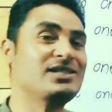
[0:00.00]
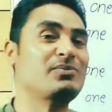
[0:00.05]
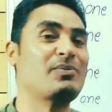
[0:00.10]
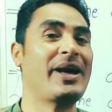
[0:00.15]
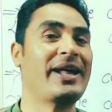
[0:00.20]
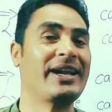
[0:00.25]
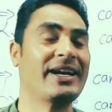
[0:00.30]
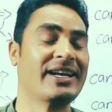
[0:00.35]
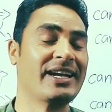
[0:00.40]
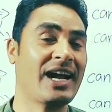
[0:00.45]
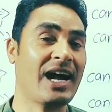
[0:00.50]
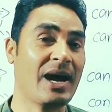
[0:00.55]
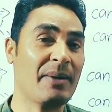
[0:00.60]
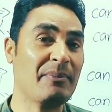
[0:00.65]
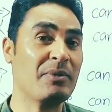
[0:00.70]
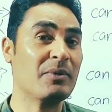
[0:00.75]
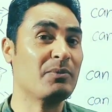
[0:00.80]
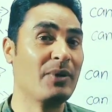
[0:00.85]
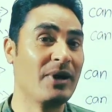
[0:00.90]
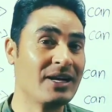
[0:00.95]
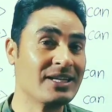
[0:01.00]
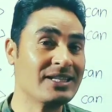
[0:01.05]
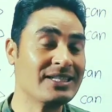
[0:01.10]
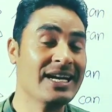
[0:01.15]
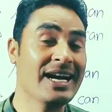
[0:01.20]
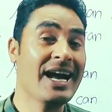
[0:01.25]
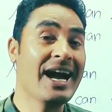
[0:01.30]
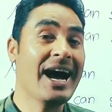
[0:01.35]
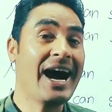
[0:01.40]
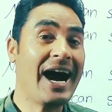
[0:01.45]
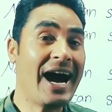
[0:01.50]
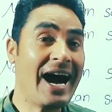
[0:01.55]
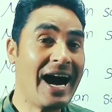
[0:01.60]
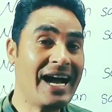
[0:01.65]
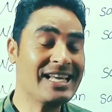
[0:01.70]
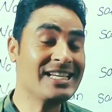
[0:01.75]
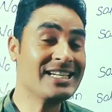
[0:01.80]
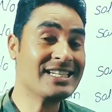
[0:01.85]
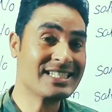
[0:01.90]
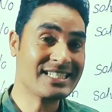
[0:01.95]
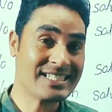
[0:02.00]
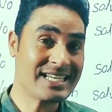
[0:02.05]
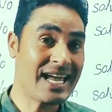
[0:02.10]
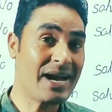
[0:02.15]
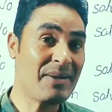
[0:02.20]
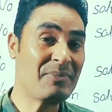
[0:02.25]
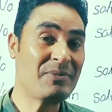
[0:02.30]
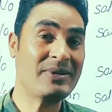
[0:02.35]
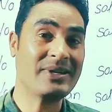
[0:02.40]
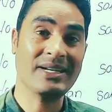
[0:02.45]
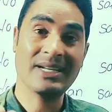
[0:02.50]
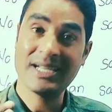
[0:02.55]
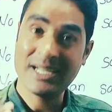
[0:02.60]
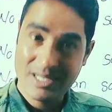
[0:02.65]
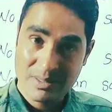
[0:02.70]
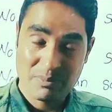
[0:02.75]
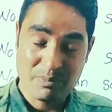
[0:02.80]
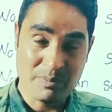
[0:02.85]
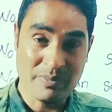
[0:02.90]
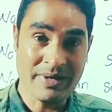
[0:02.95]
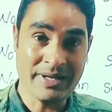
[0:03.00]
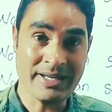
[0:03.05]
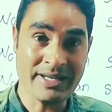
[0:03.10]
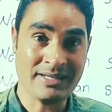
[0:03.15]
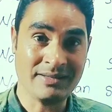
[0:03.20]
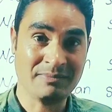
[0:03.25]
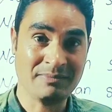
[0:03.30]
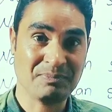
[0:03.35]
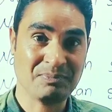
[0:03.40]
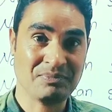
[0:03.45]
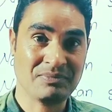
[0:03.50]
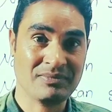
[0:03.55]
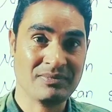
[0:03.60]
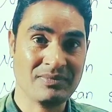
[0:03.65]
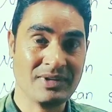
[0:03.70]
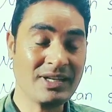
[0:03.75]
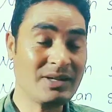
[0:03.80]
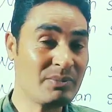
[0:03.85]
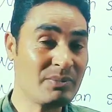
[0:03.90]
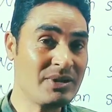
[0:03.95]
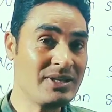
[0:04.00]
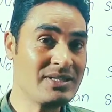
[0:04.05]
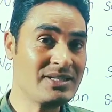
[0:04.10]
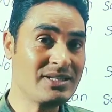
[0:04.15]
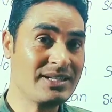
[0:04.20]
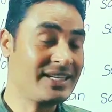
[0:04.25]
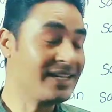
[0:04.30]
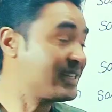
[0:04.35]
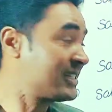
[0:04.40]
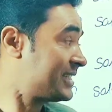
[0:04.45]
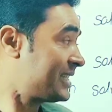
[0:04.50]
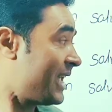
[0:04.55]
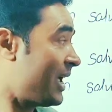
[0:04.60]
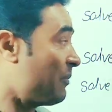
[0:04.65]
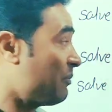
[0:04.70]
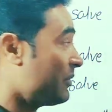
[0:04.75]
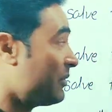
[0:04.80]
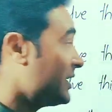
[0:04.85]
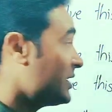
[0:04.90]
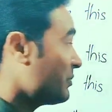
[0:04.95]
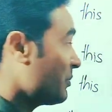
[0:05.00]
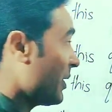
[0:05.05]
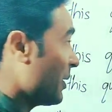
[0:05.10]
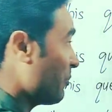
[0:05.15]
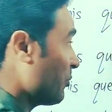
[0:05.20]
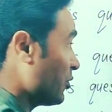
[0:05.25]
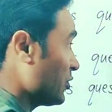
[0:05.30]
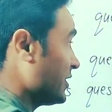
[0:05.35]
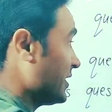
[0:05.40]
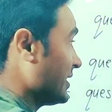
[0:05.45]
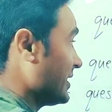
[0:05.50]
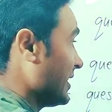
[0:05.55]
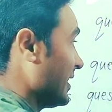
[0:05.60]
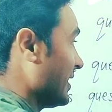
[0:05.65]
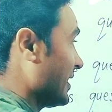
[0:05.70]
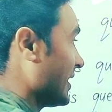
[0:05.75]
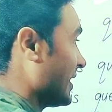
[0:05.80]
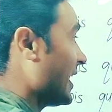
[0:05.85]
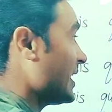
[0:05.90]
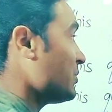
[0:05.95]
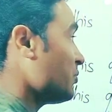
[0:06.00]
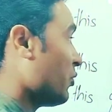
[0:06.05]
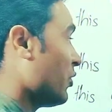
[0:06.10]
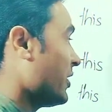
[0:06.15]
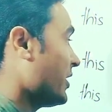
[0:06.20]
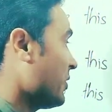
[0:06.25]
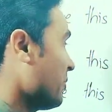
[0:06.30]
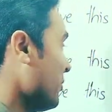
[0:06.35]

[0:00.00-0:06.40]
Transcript: paragraph but except me. It means except is preposition. Guys, point to